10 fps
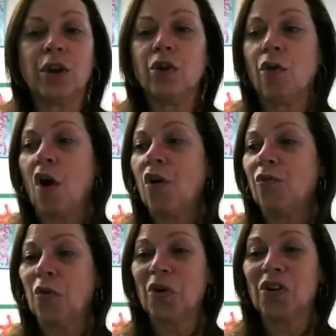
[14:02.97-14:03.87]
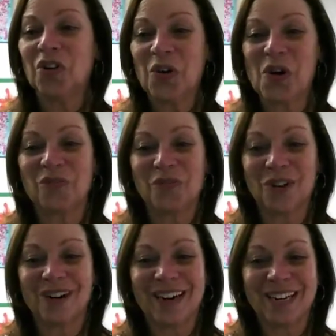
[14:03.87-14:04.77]
when you're off work
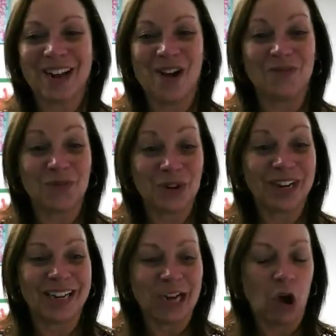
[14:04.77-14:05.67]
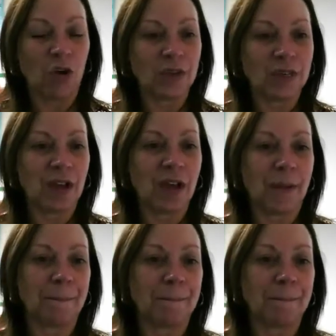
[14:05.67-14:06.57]
and not working all the time.